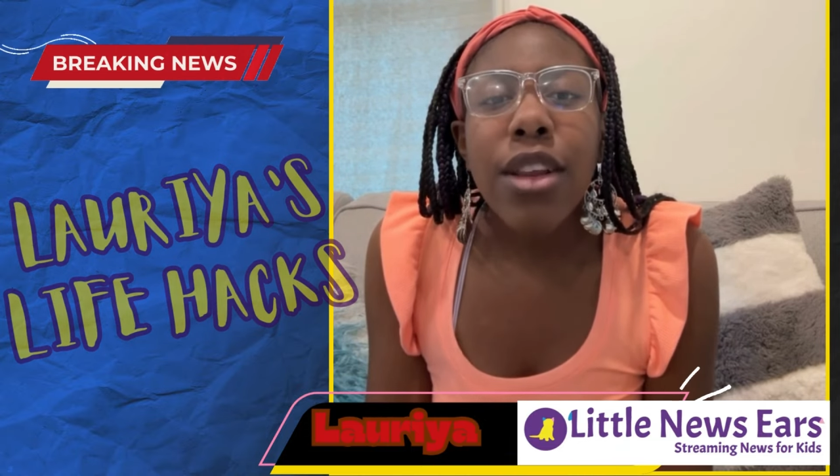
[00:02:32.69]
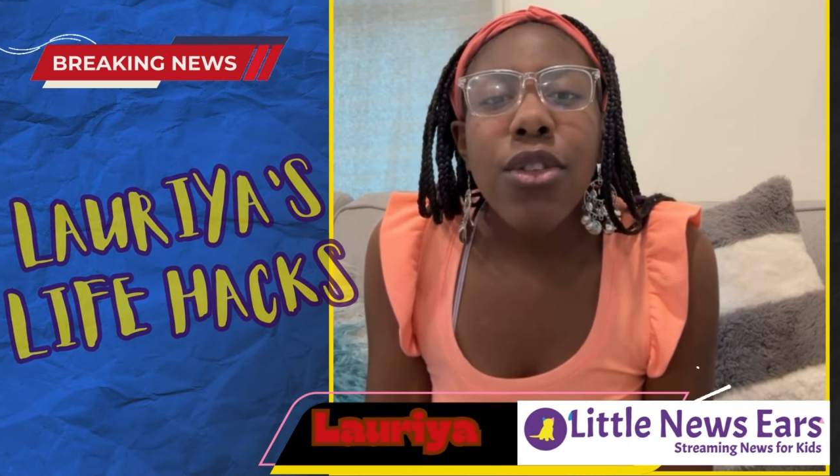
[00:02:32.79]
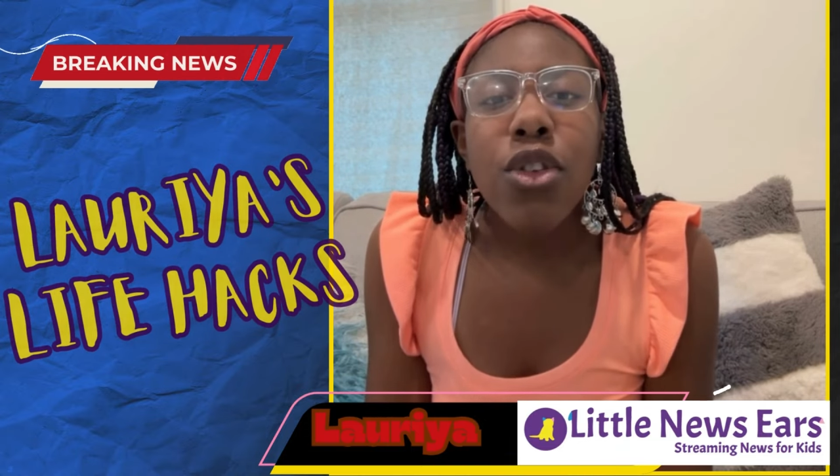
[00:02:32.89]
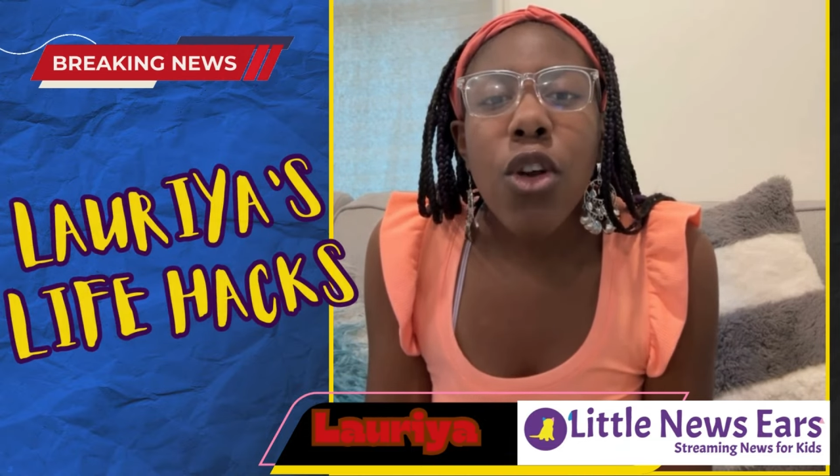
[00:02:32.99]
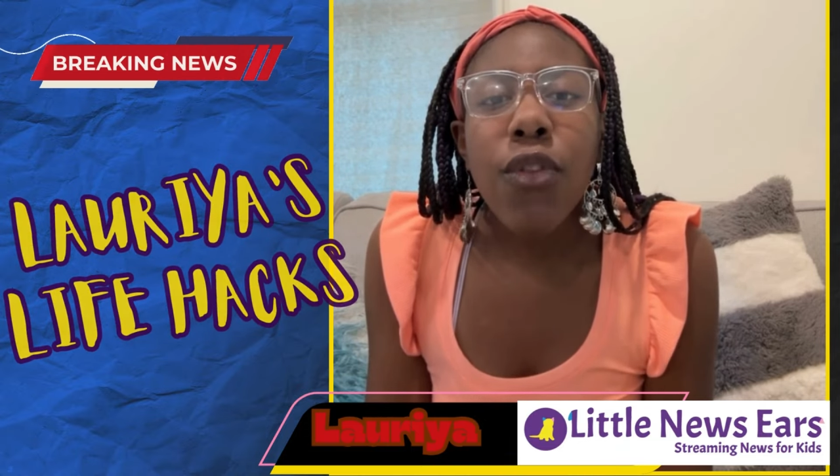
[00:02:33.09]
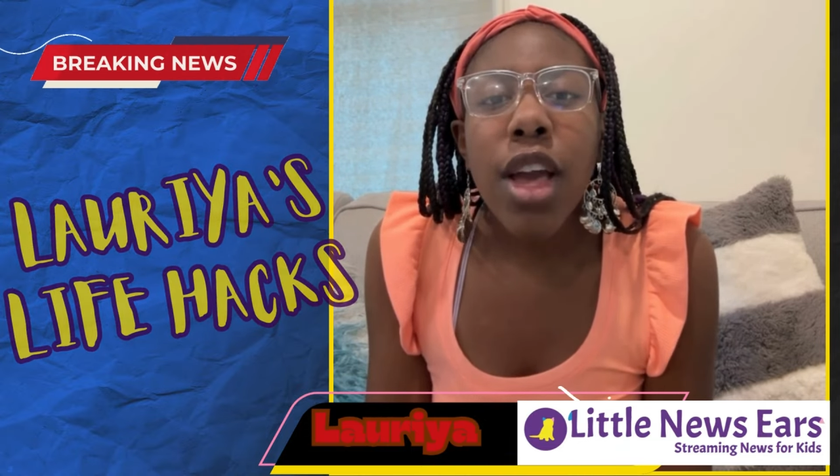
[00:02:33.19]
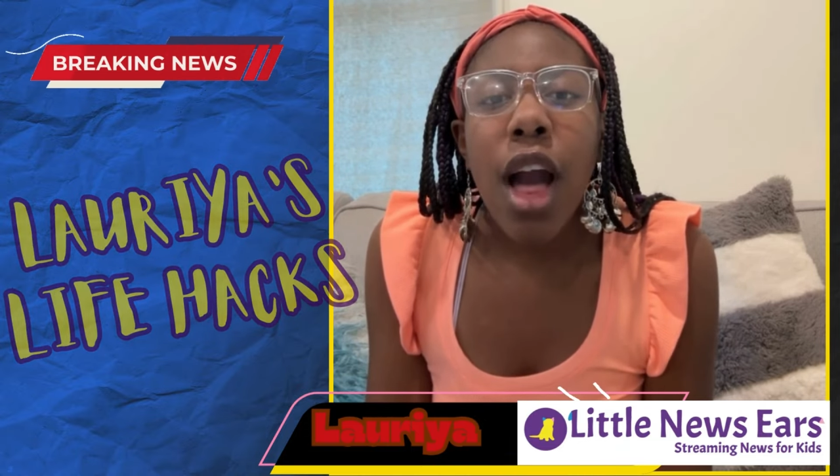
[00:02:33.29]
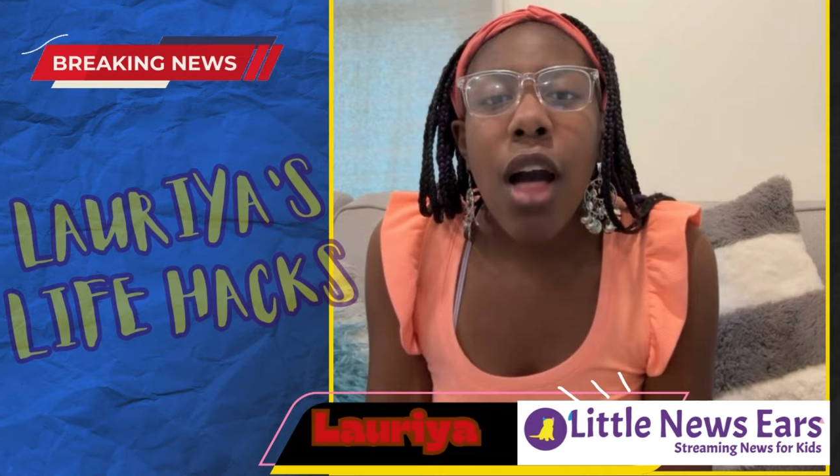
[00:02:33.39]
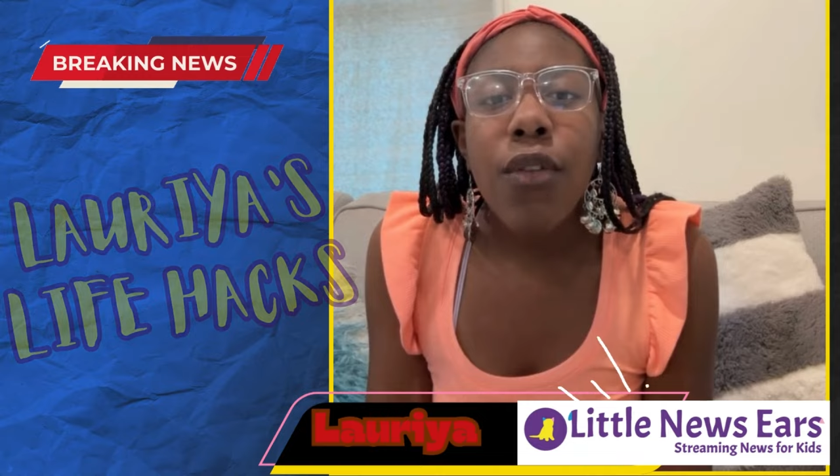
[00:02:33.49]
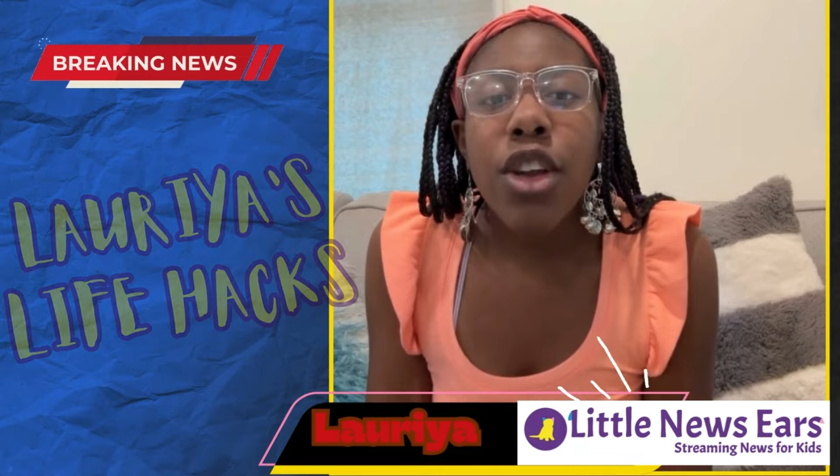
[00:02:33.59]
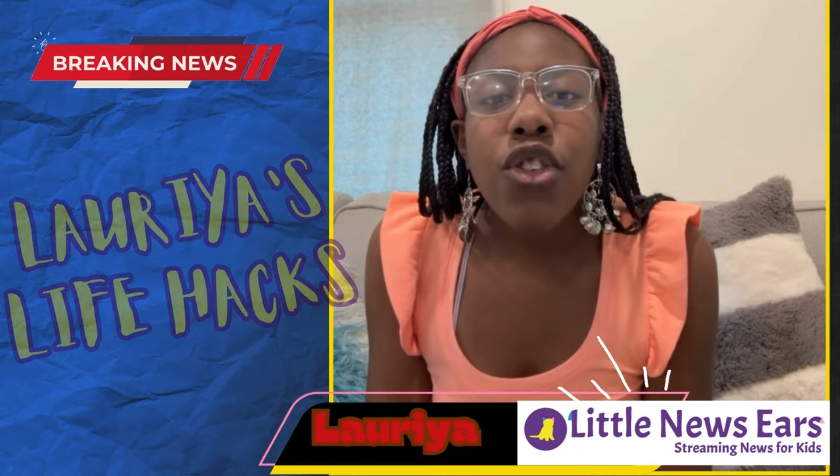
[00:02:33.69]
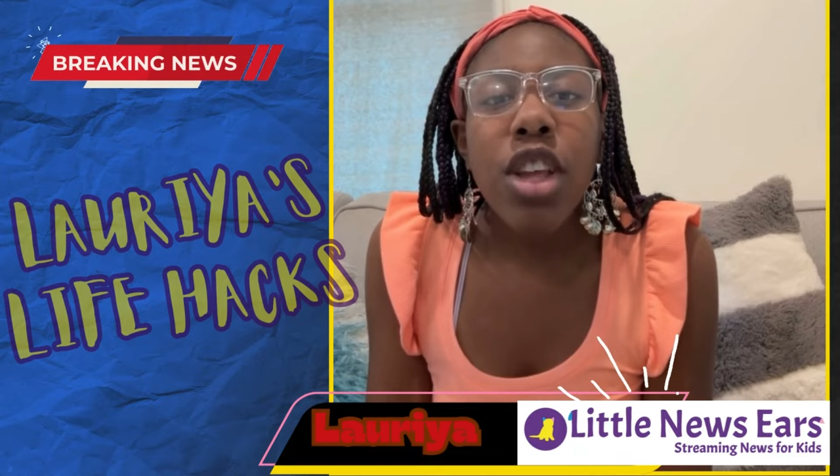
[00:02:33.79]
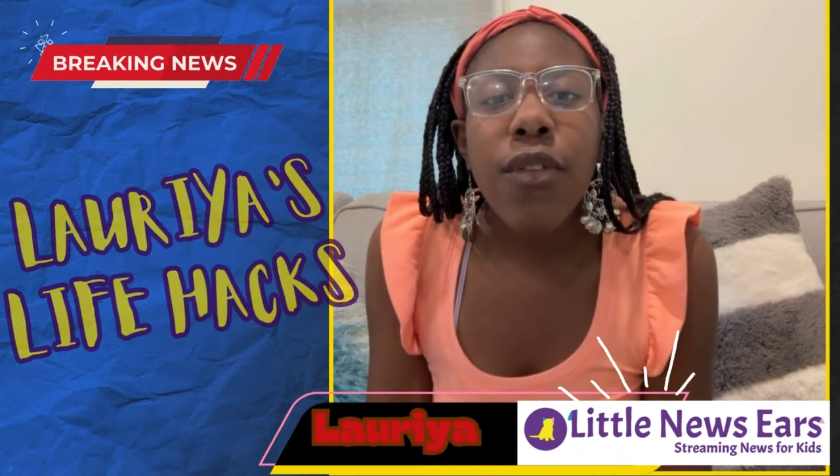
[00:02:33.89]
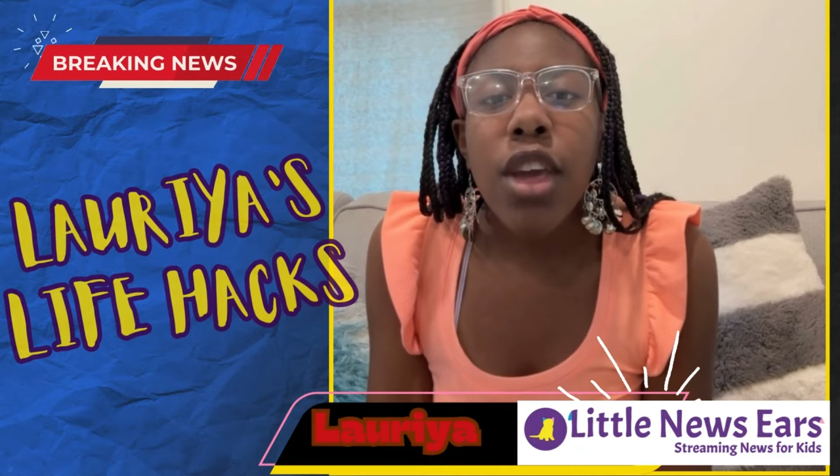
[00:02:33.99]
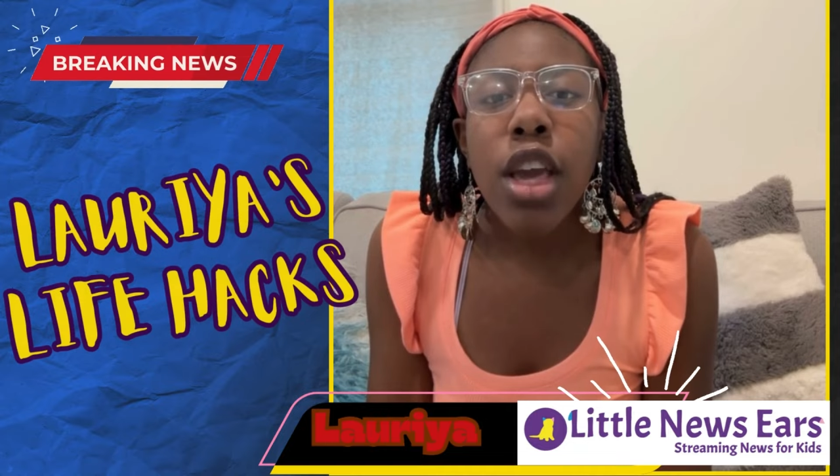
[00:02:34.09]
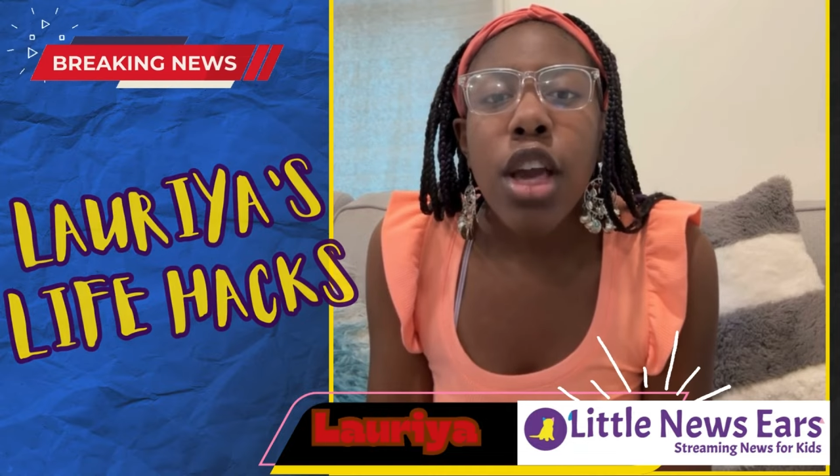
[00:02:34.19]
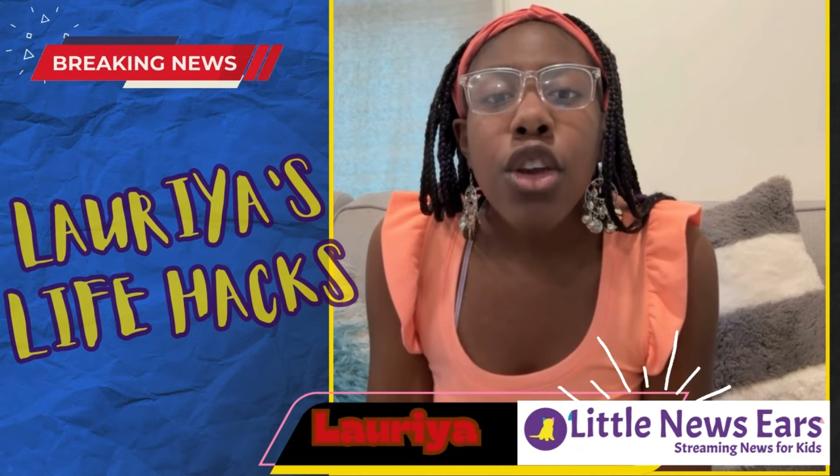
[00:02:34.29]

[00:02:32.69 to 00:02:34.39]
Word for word: deserving of achieving